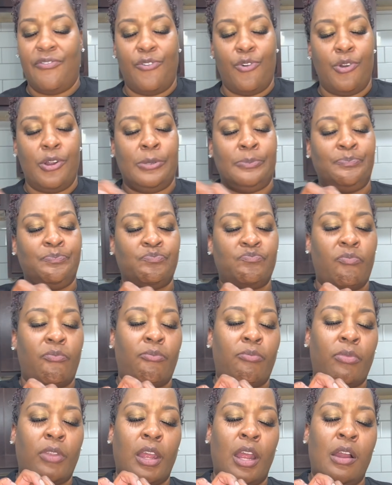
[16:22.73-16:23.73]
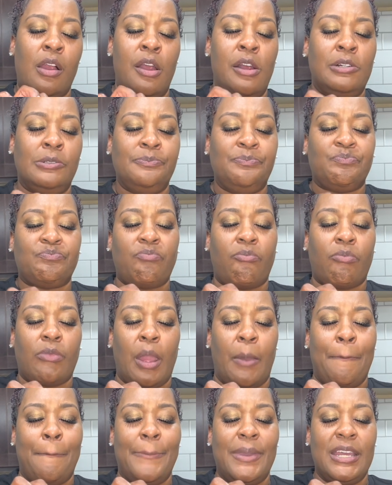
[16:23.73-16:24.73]
for
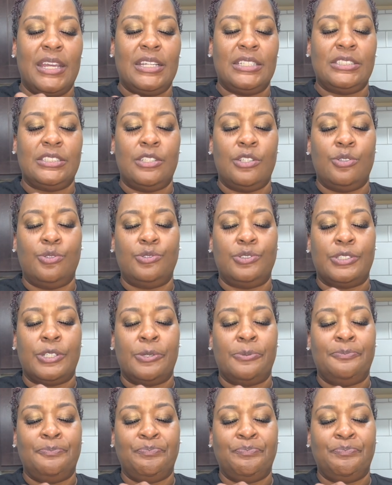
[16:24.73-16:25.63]
Biggest Loser.